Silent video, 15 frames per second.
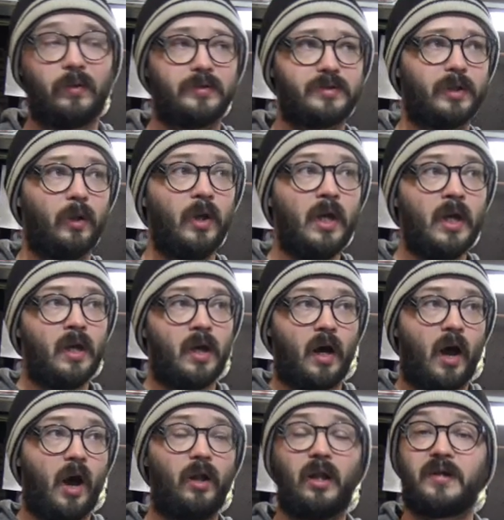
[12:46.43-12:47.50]
So
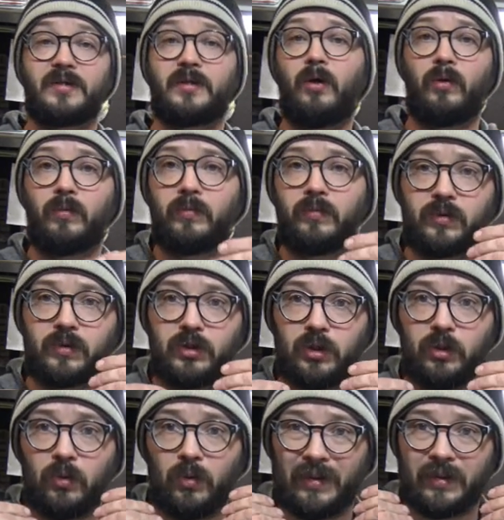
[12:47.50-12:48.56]
I'll also
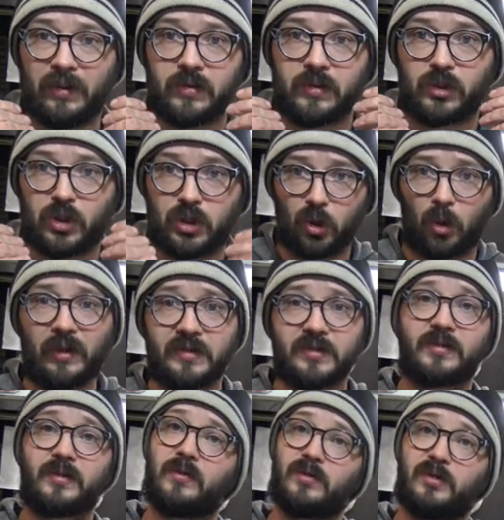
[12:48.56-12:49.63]
do shorts
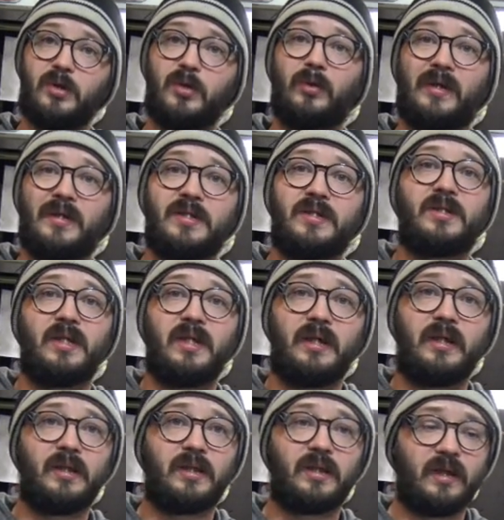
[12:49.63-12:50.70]
so you can
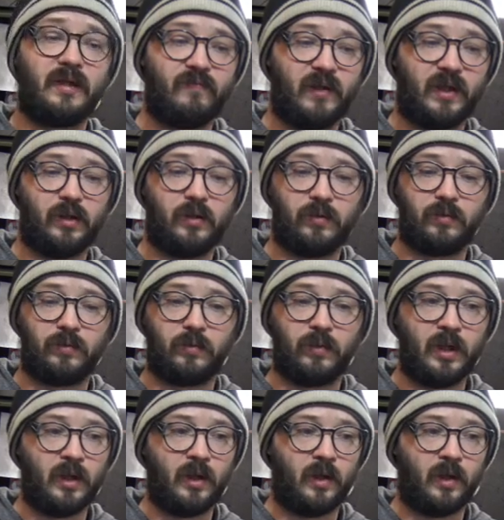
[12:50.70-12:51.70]
see the video